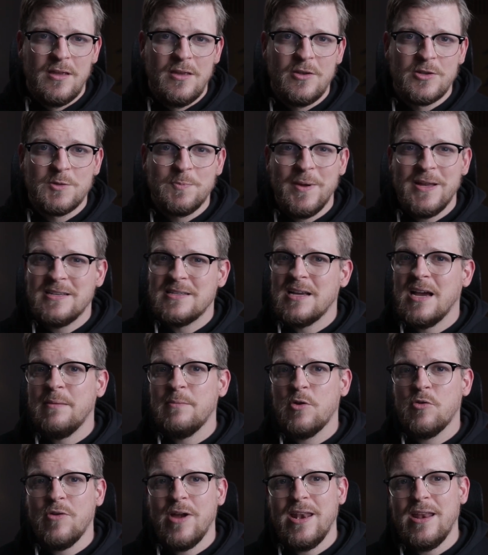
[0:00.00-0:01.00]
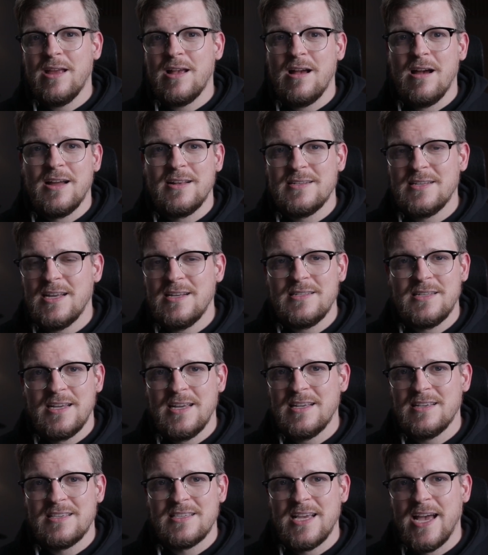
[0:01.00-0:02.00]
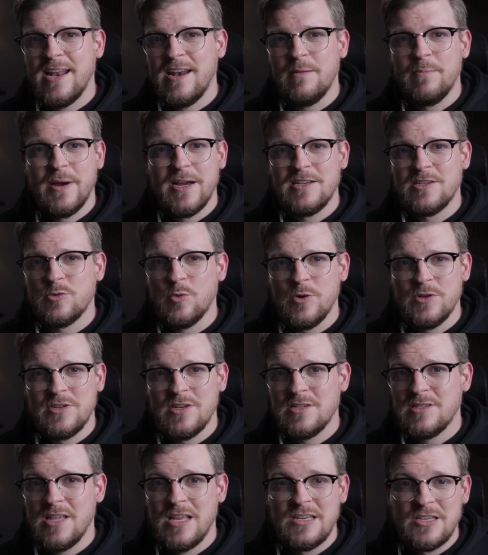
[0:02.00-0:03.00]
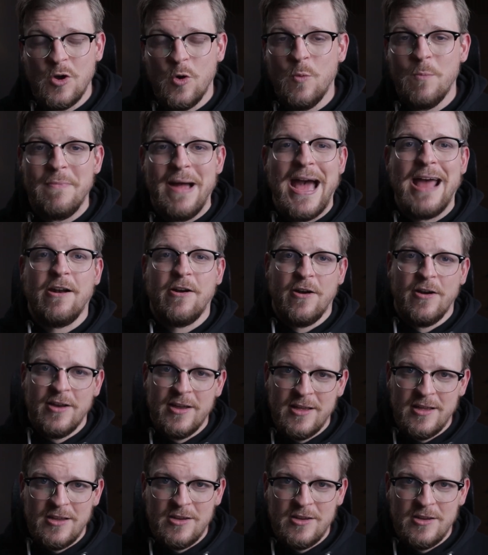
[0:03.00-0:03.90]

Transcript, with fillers: You'll spend time creating content to get cited by sources that don't matter.